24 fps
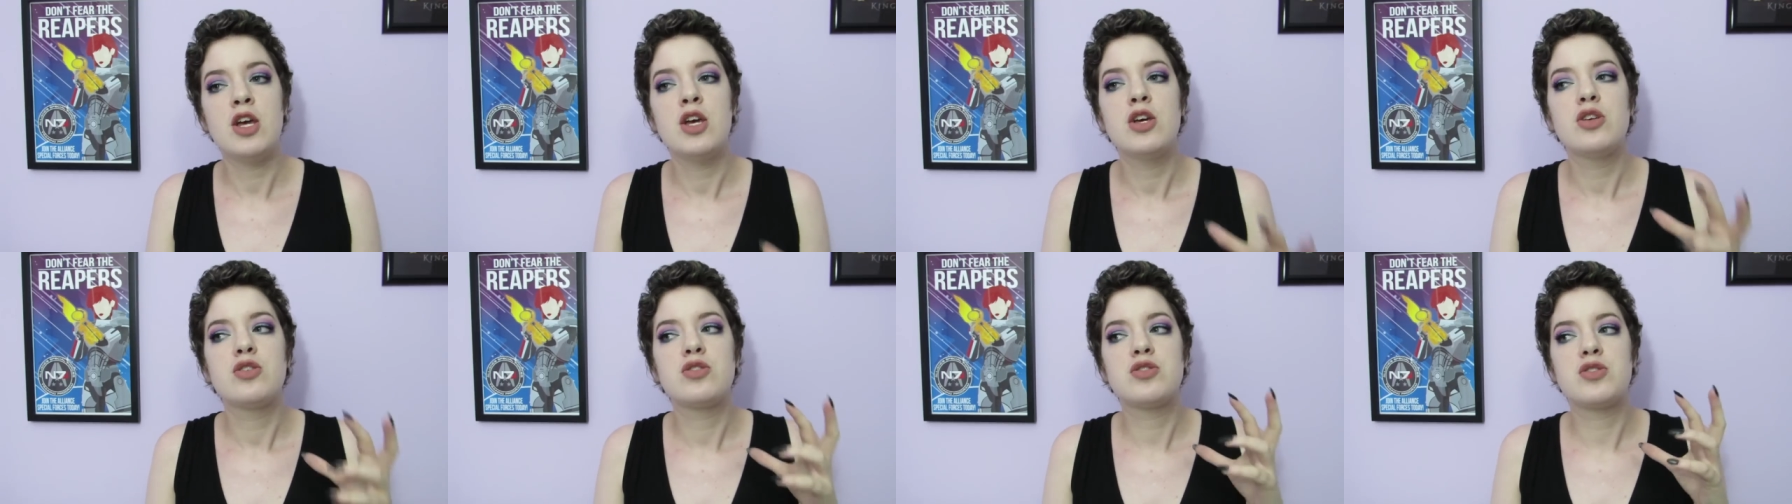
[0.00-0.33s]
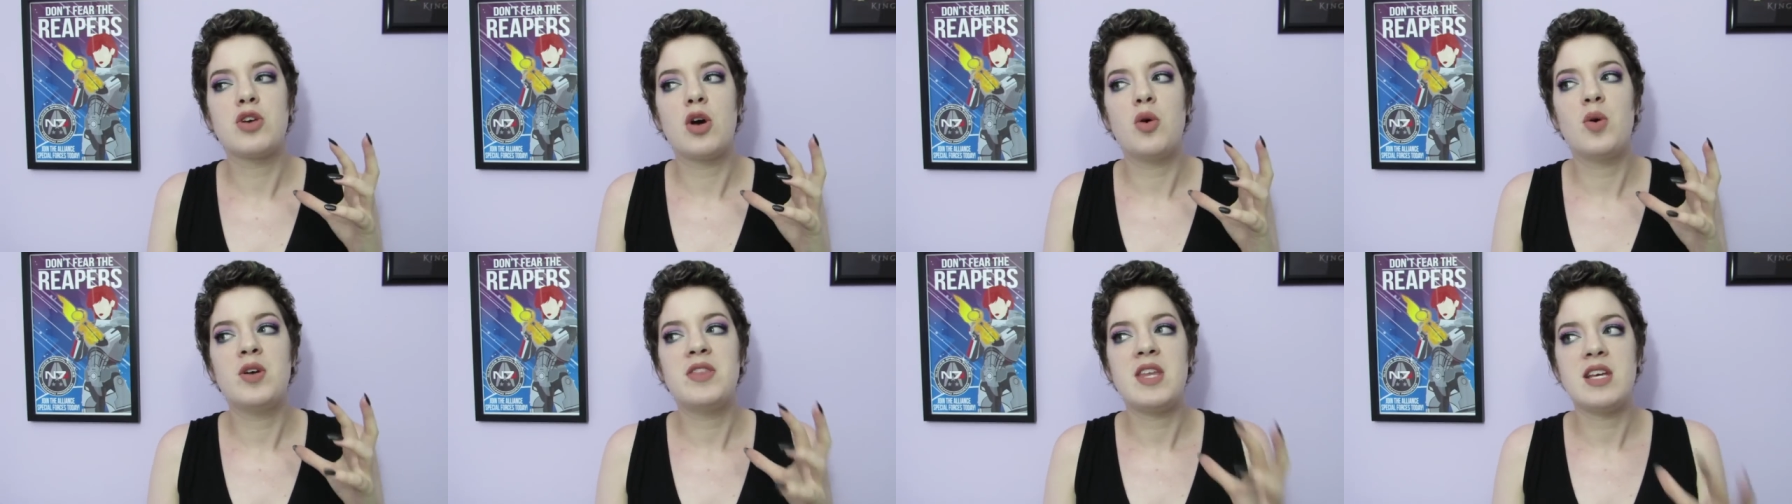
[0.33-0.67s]

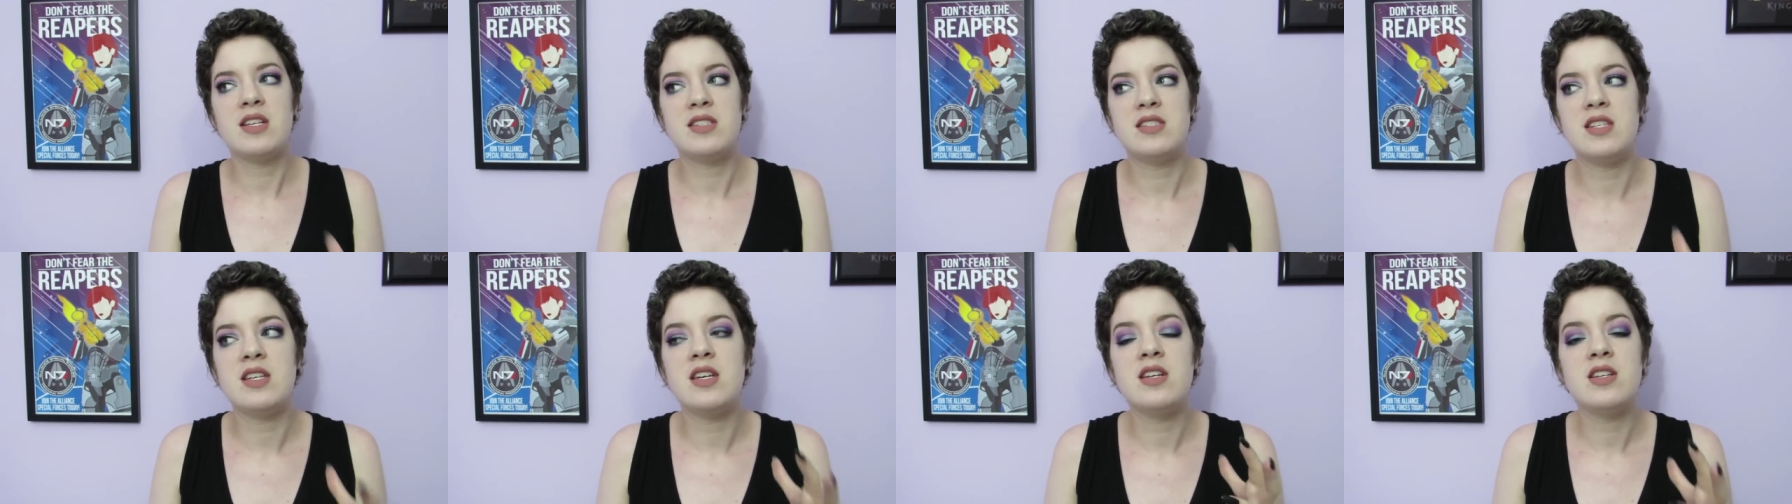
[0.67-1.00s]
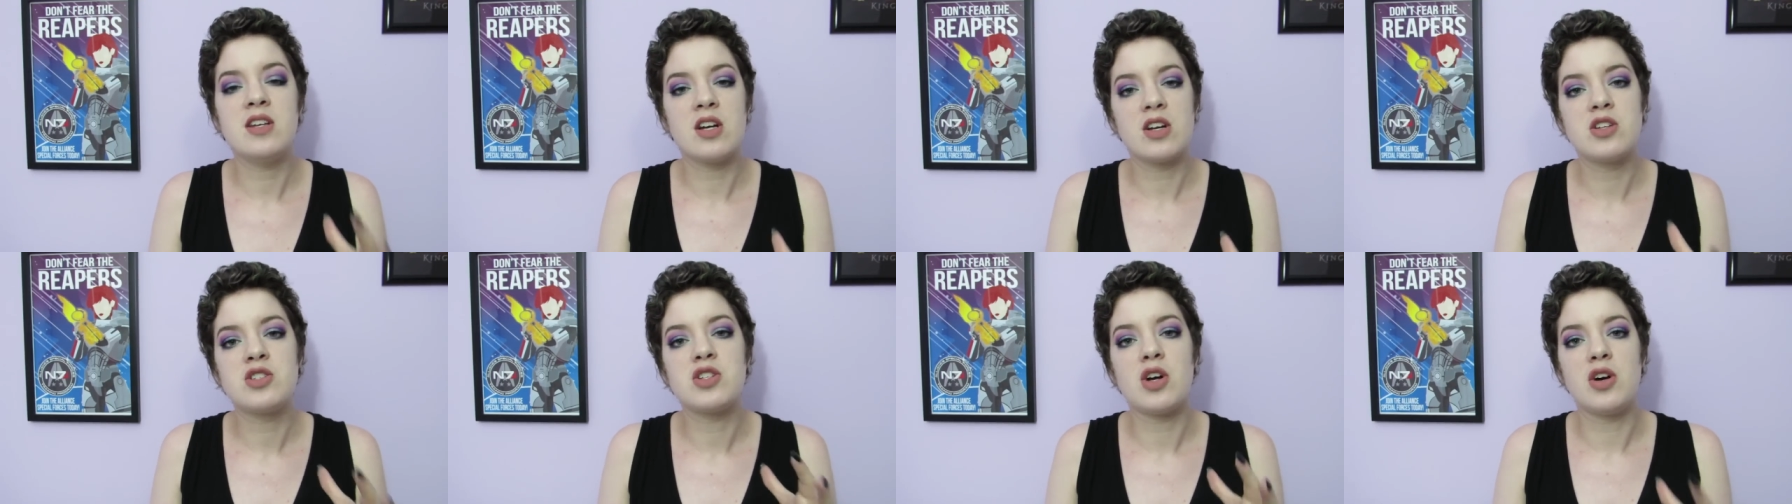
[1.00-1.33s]
so when they see a
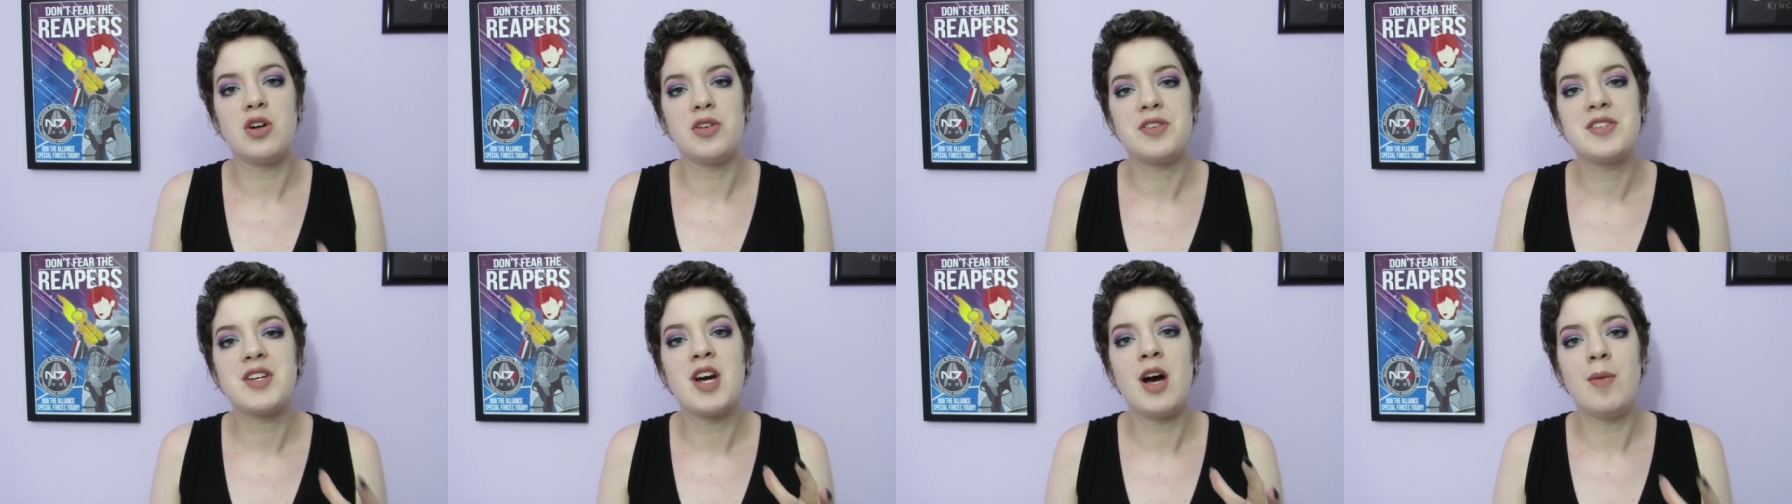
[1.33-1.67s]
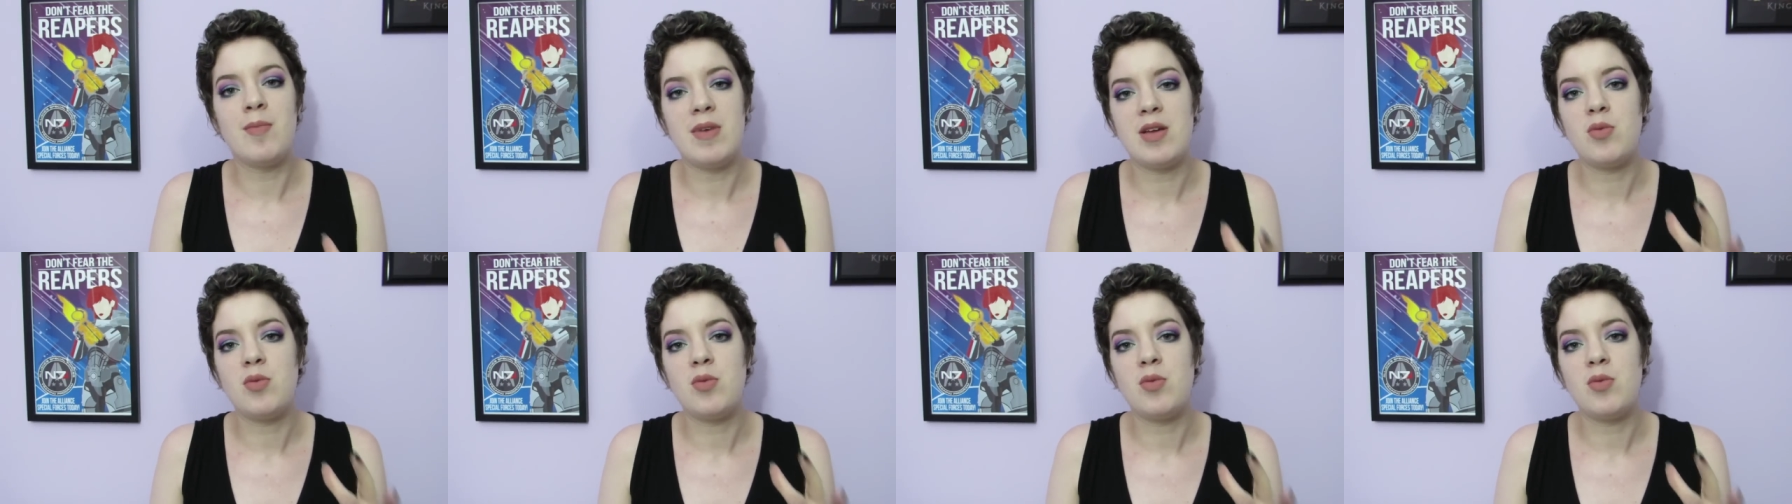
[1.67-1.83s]
young adult come